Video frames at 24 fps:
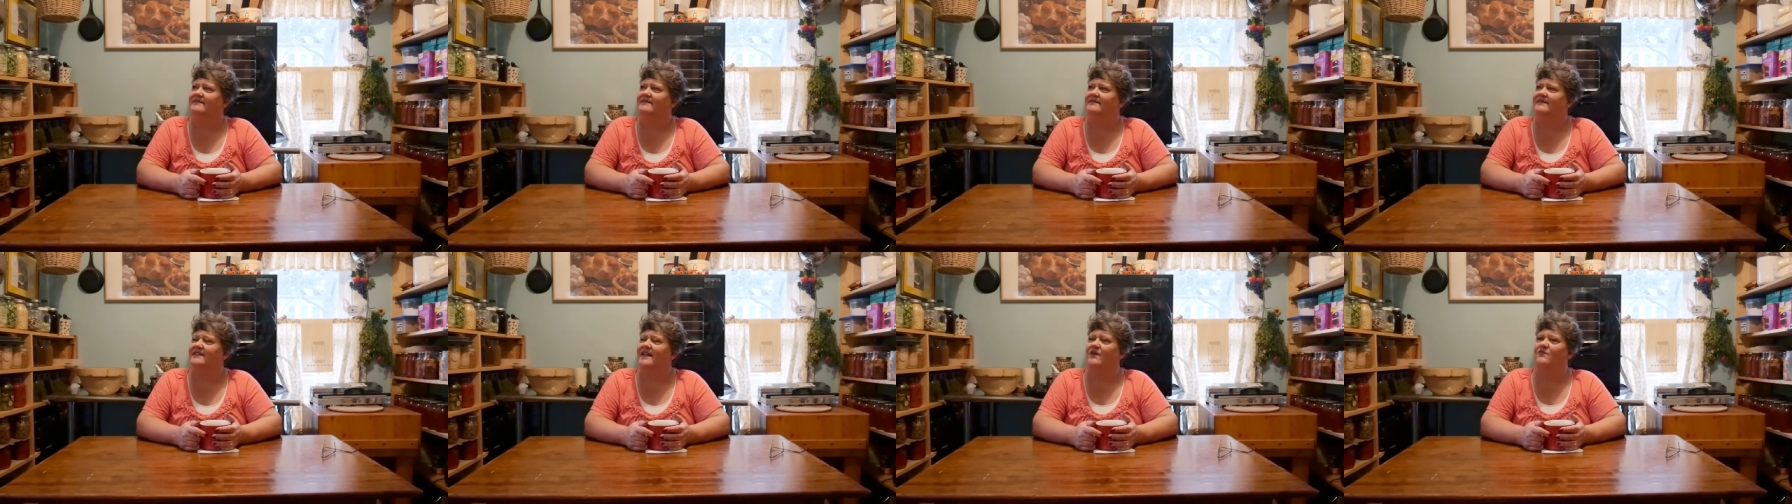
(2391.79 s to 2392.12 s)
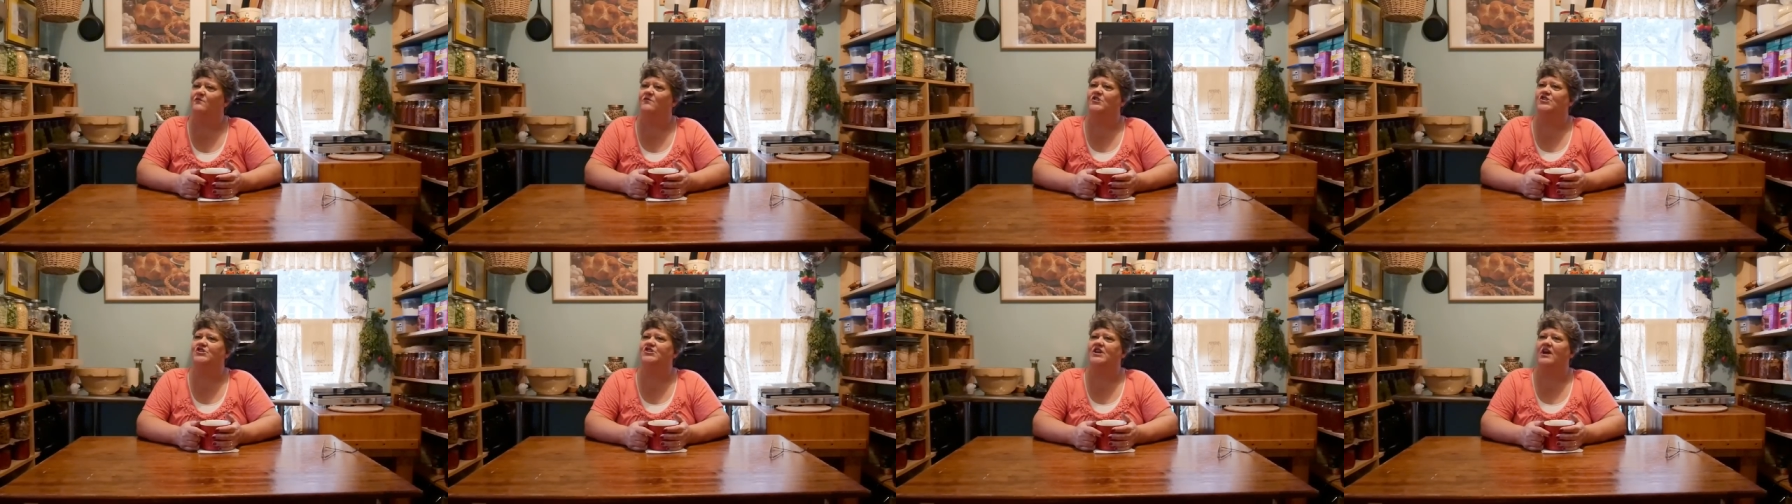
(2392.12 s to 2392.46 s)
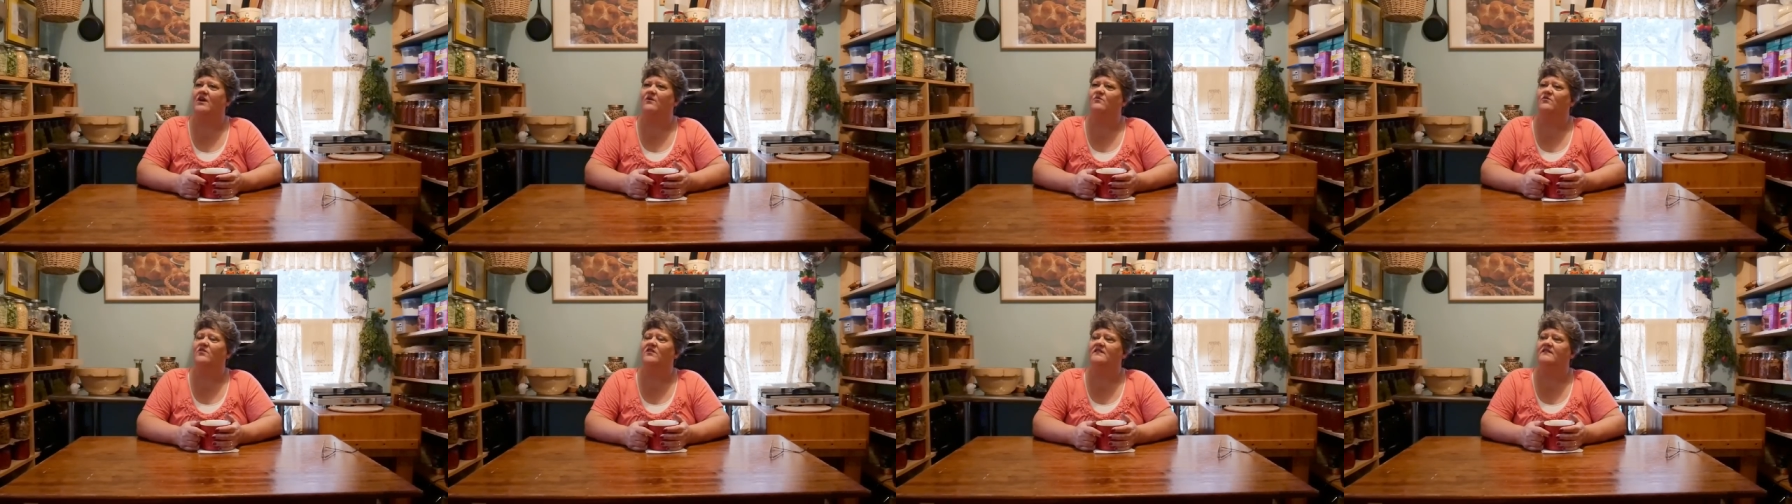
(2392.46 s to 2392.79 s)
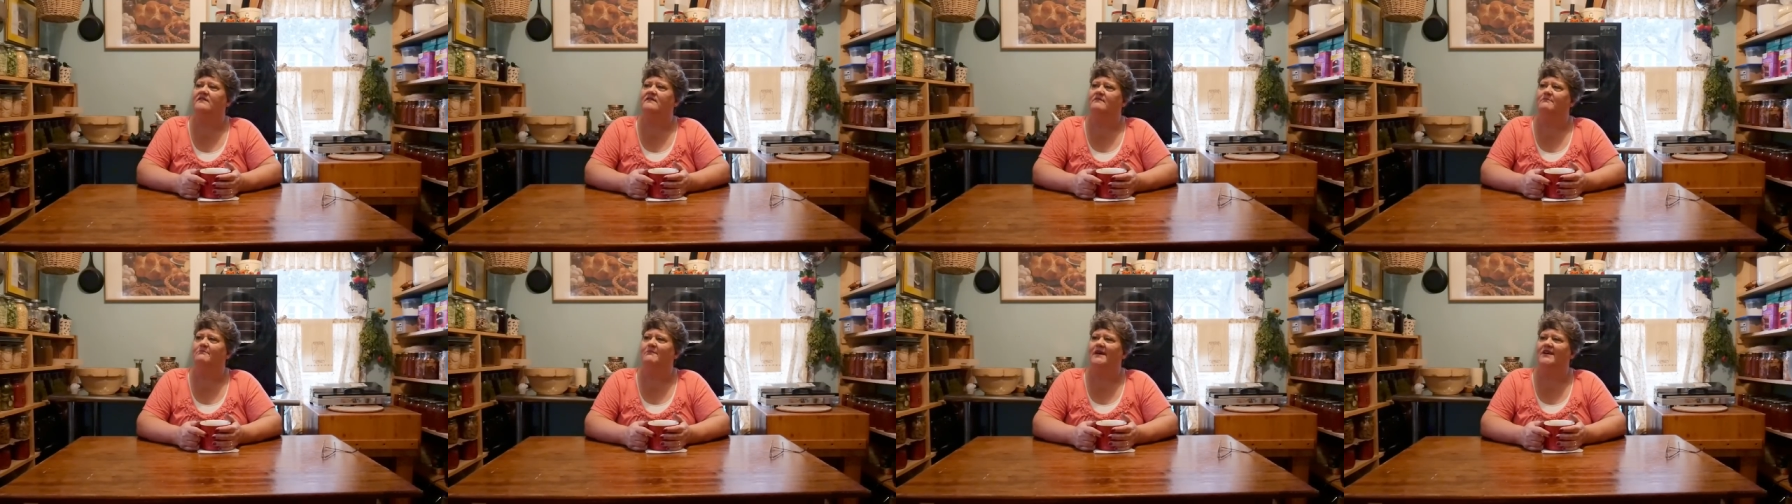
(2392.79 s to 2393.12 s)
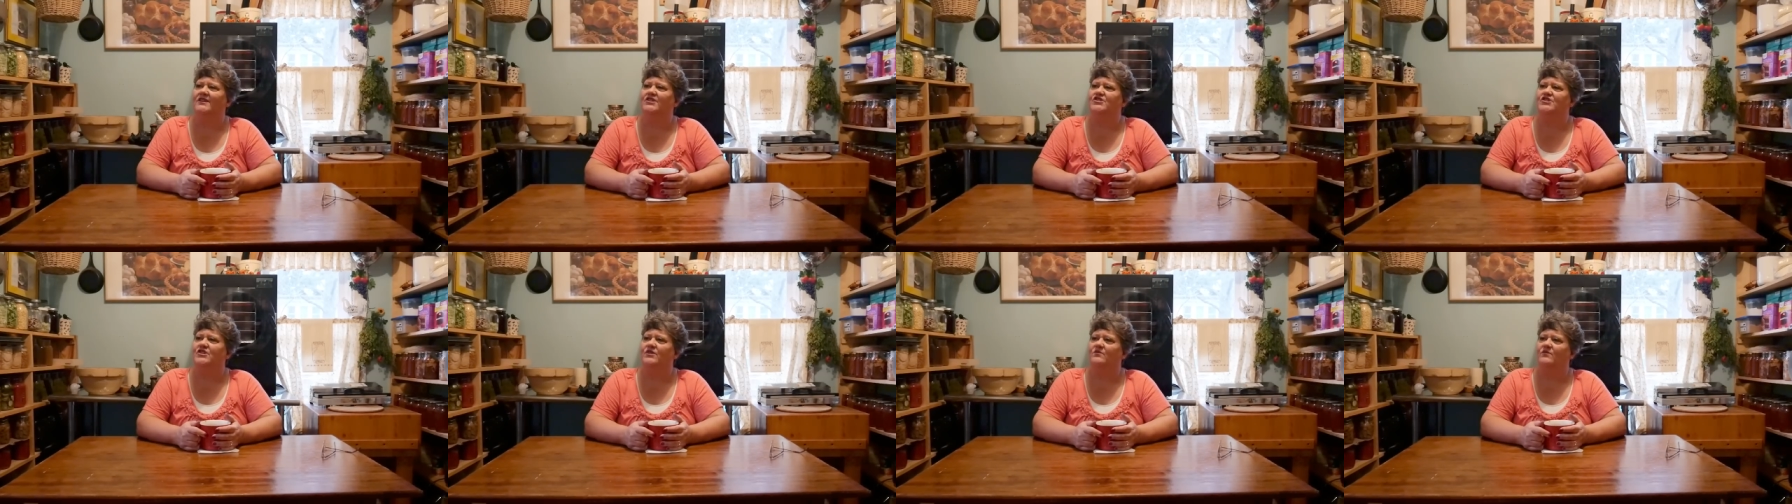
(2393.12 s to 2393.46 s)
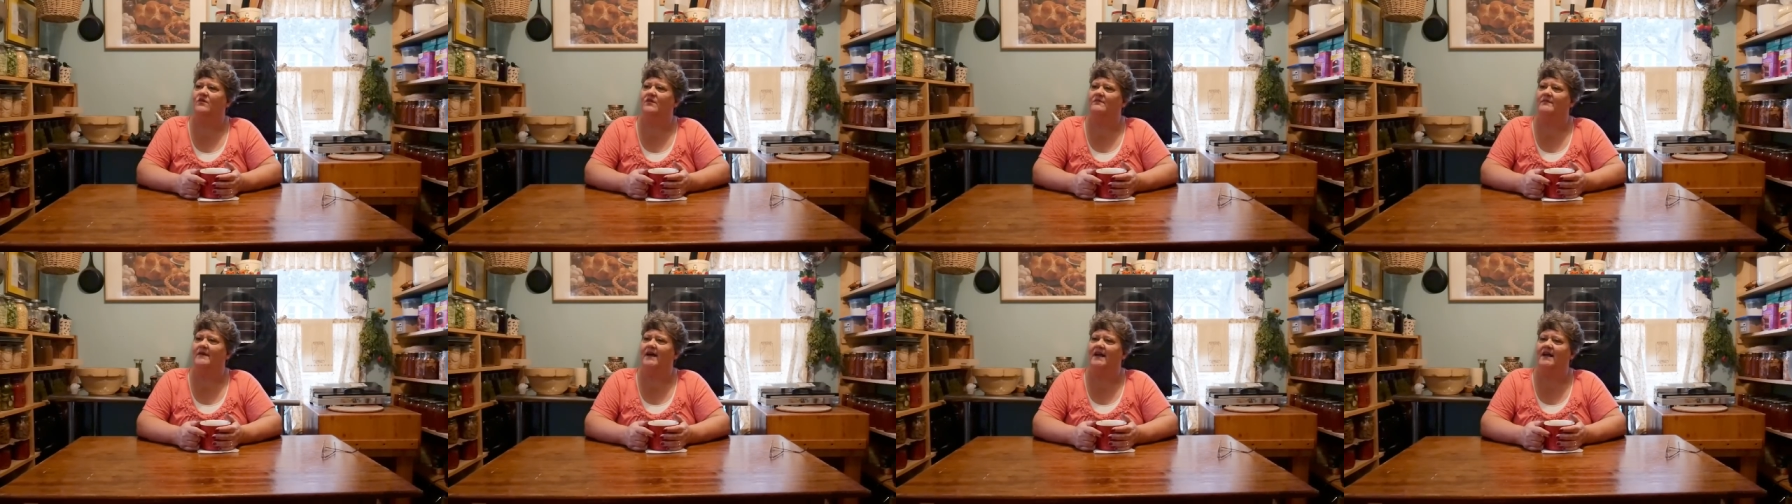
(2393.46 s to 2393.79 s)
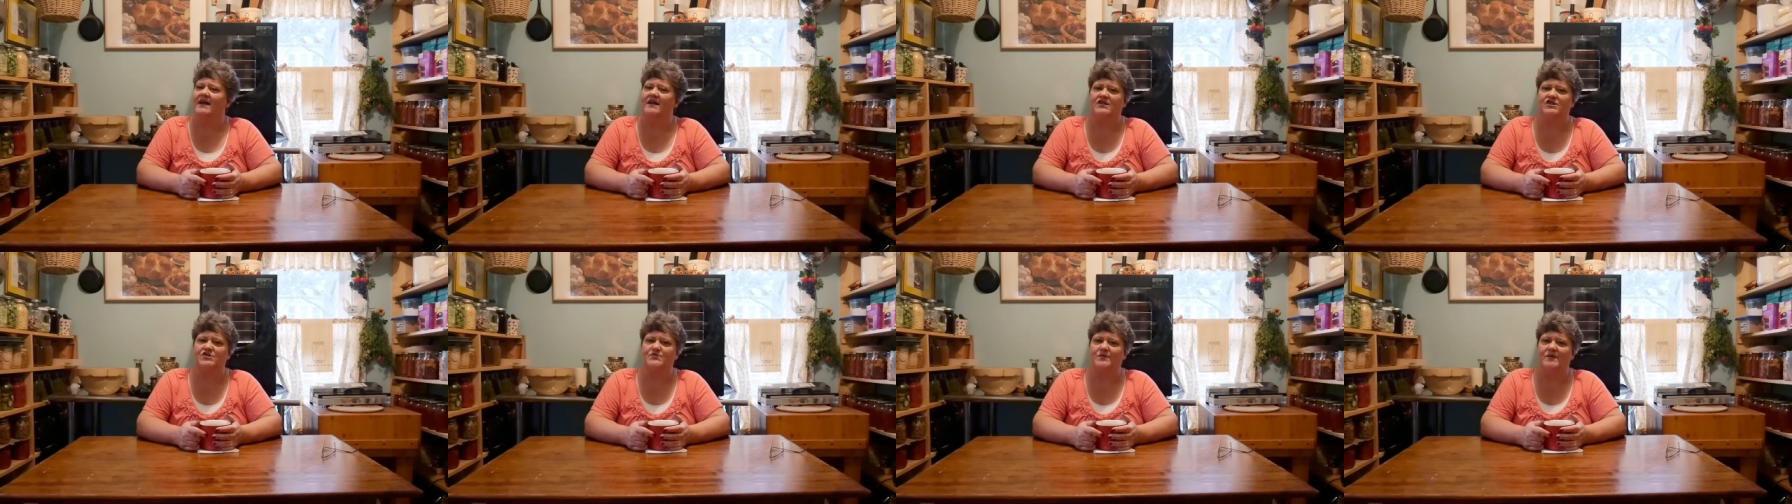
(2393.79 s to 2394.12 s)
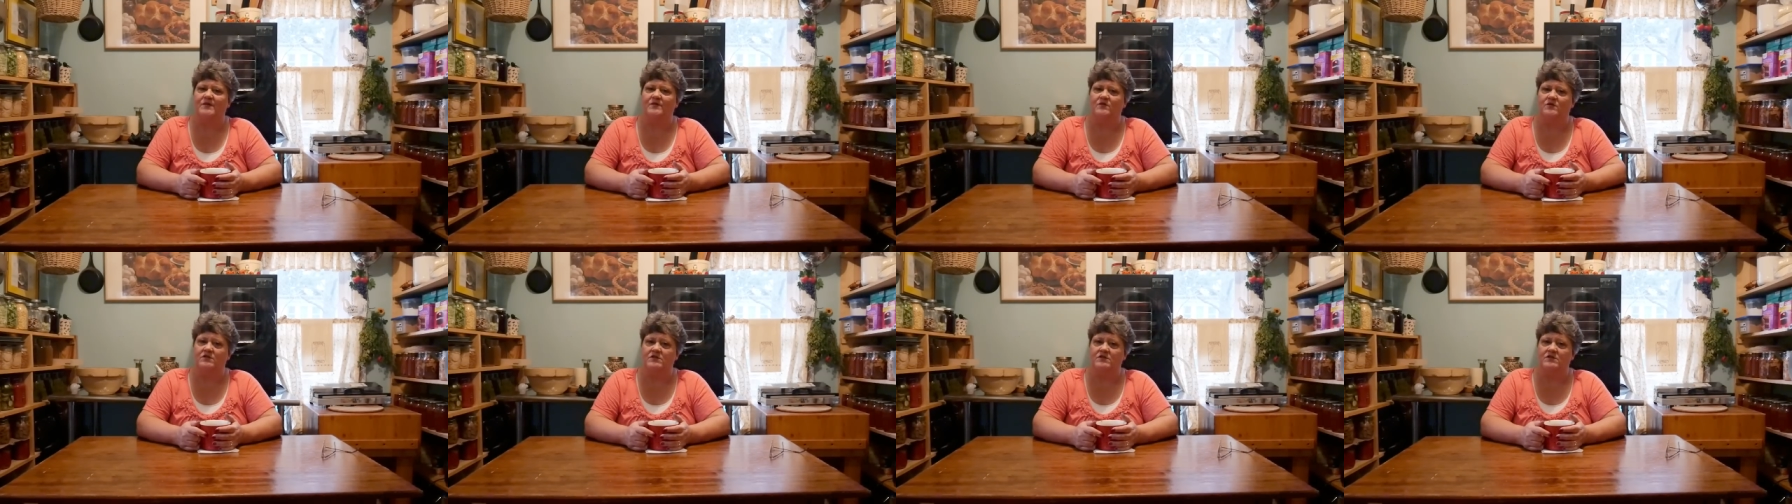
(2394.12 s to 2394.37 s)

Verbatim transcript: they wish I wouldn't mention when my husband